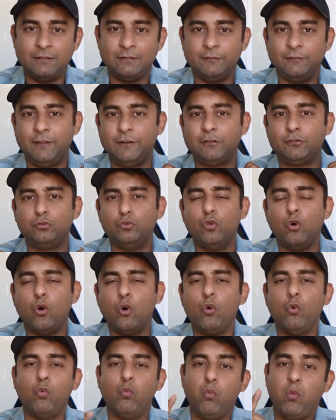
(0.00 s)
there's no
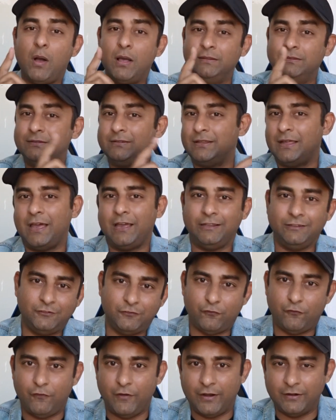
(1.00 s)
one size
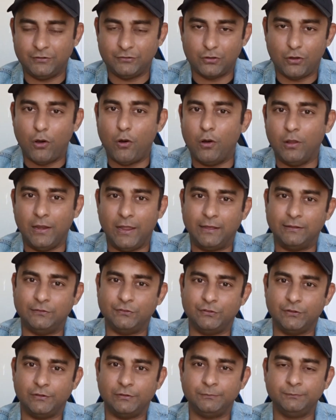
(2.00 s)
fits all
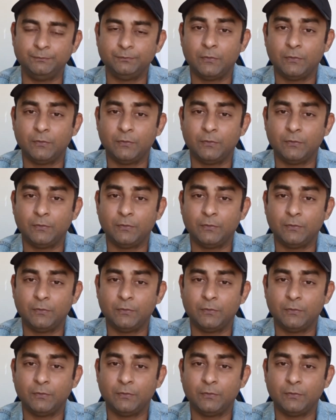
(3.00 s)
answer.